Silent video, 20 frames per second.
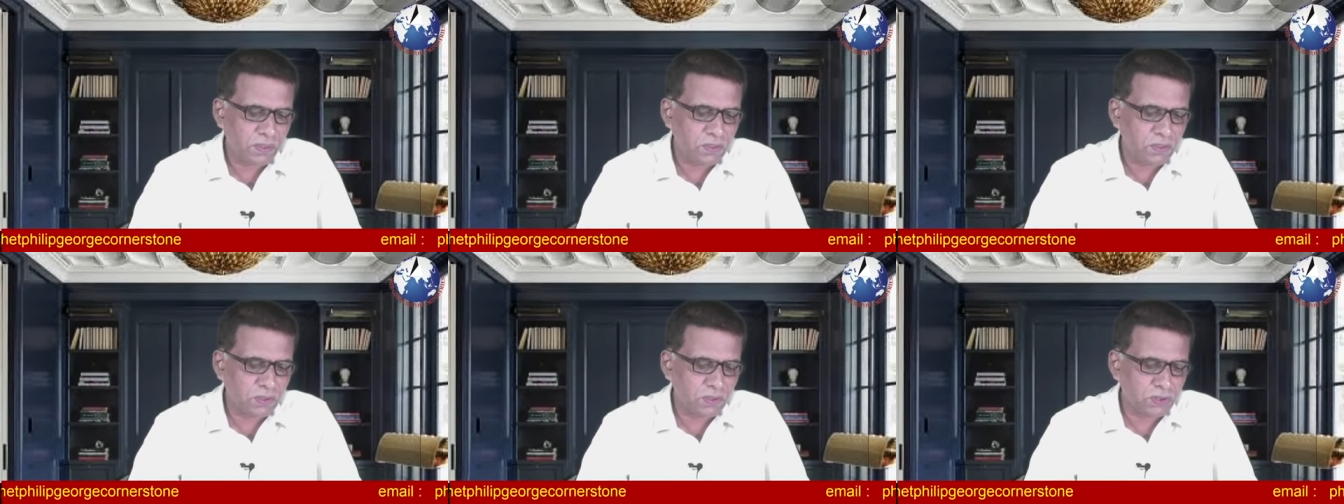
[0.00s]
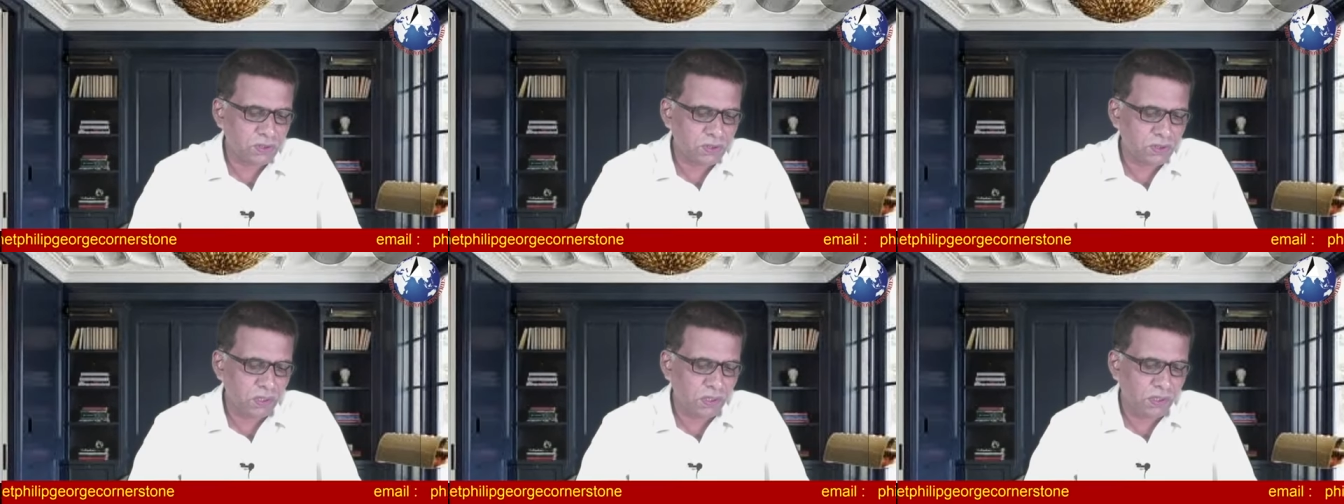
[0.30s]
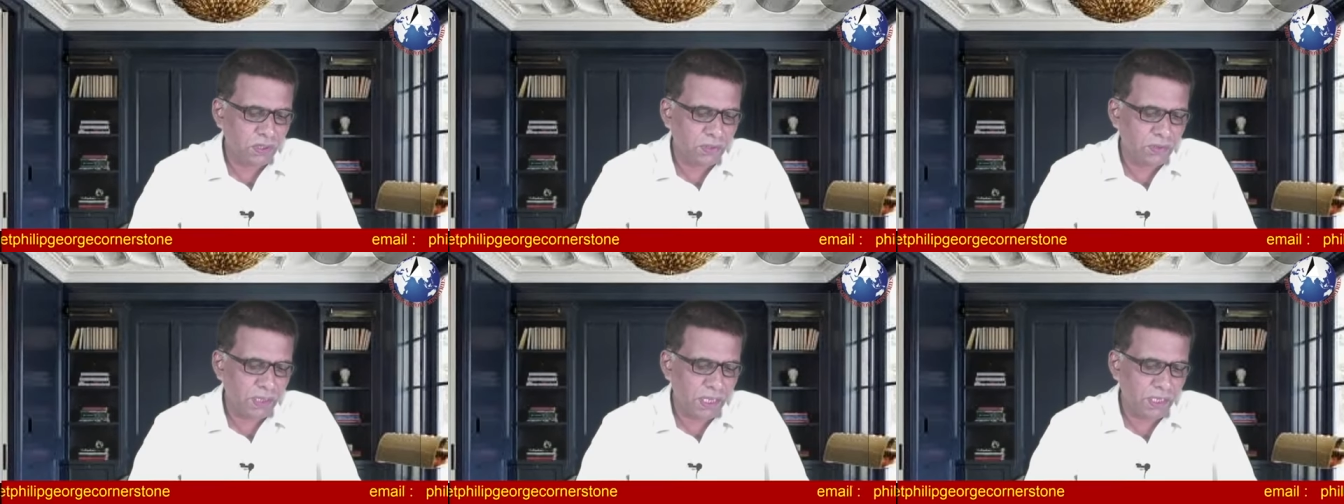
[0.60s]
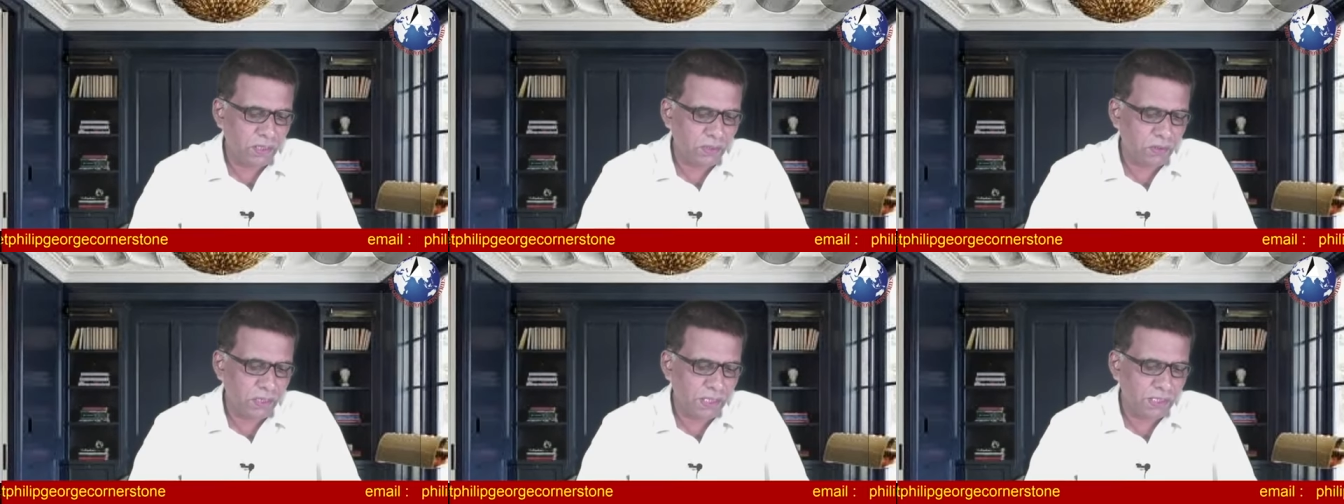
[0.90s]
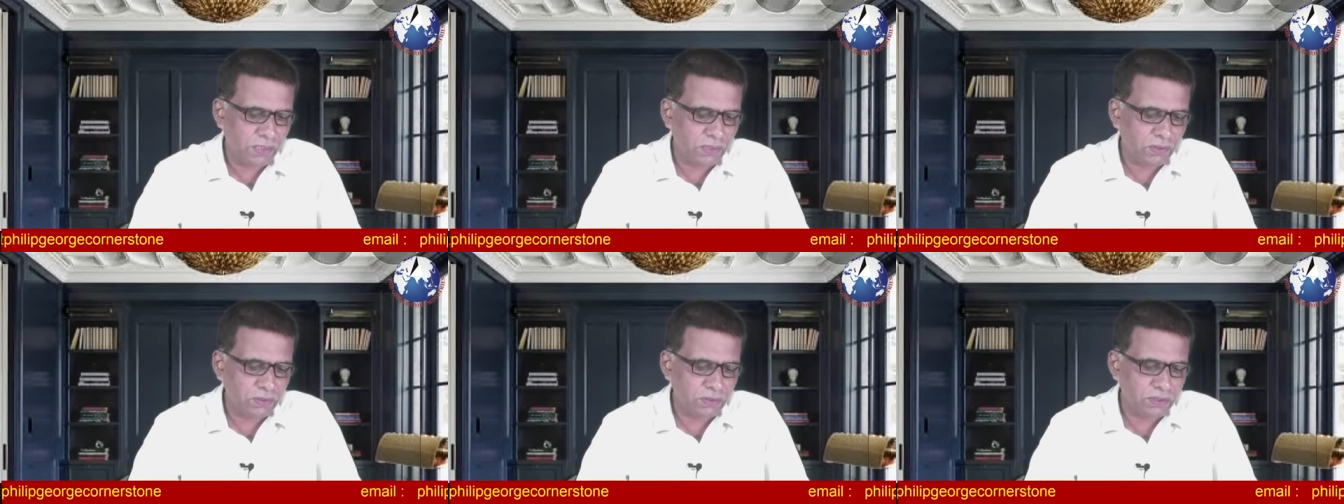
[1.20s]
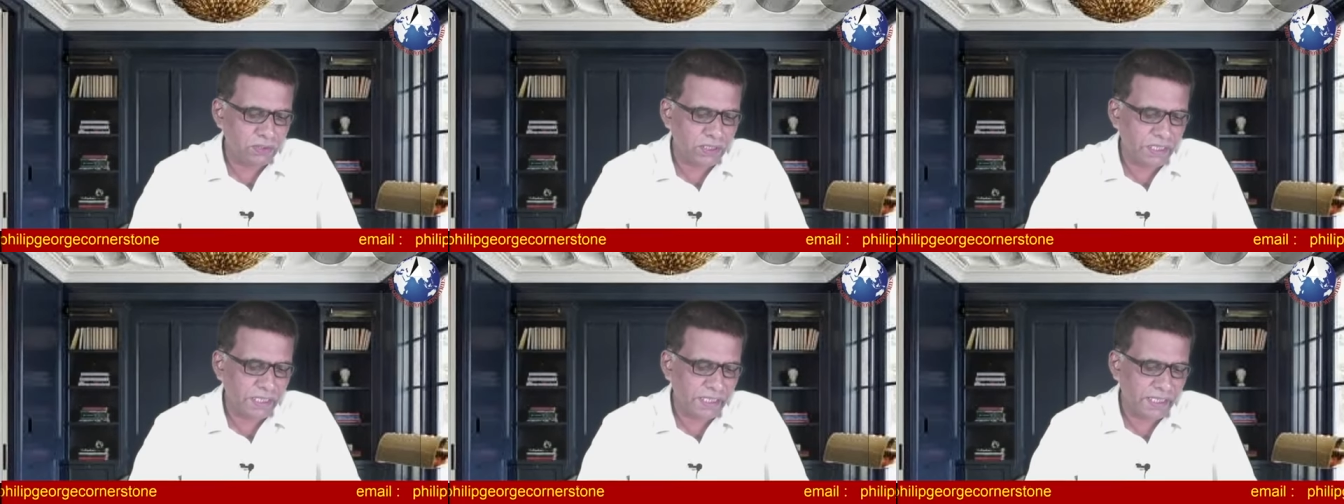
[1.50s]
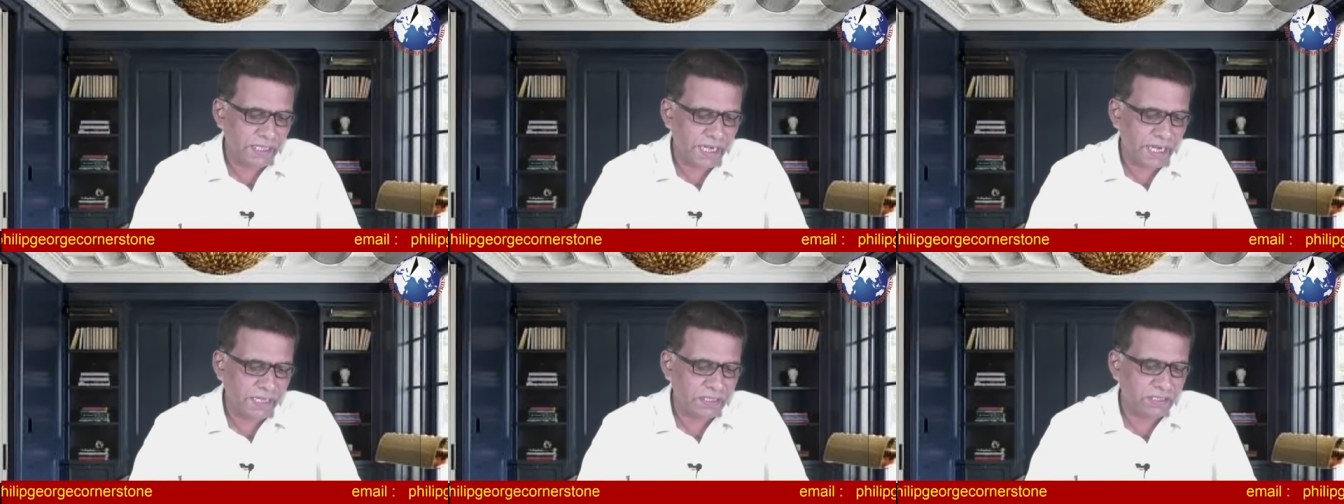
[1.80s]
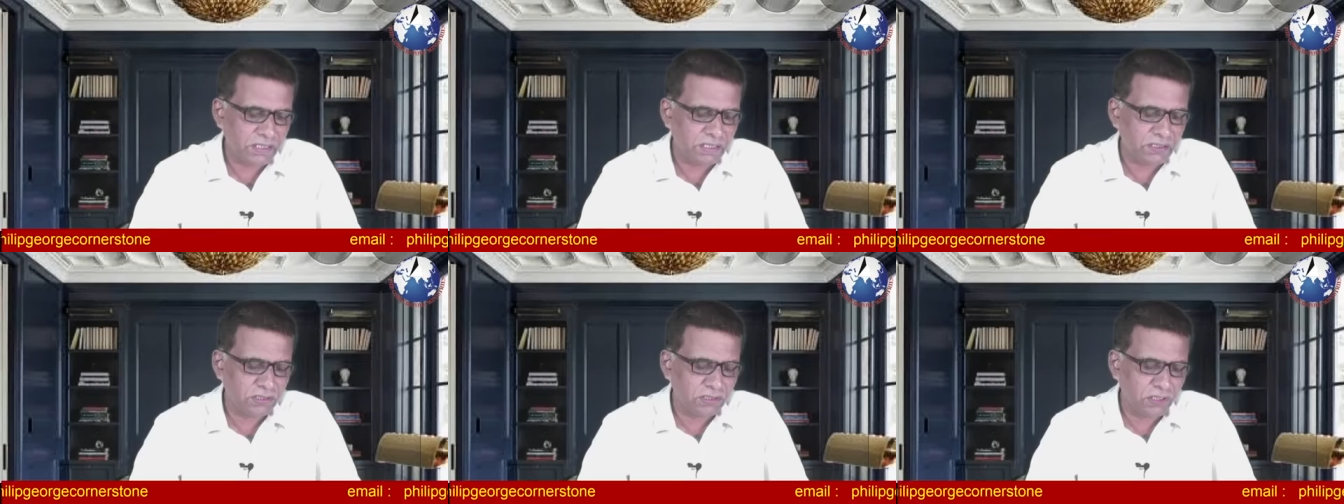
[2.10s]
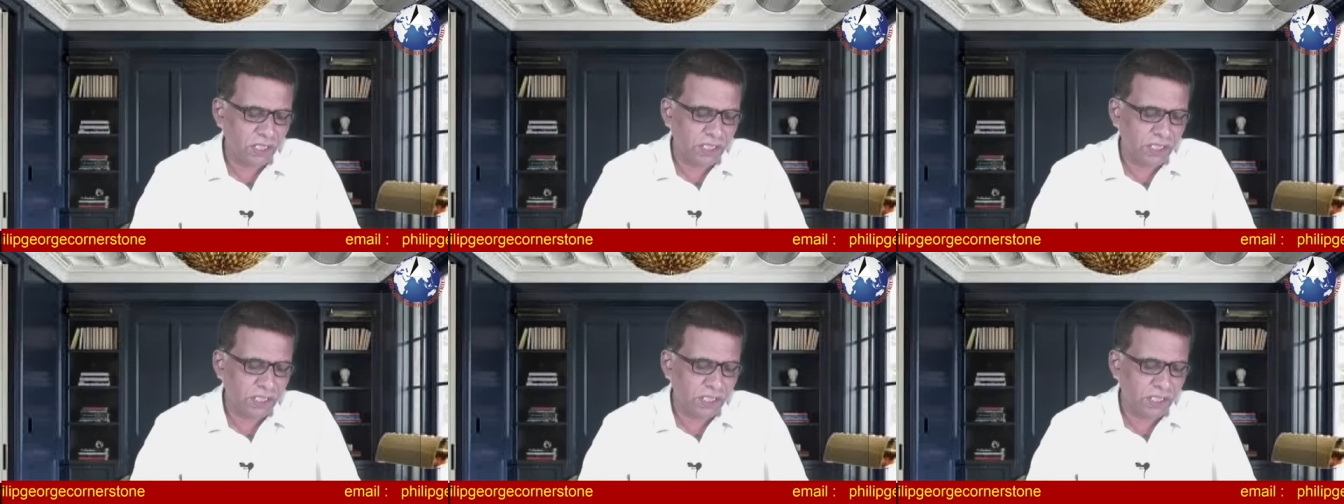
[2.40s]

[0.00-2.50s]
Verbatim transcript: so you are going to see greater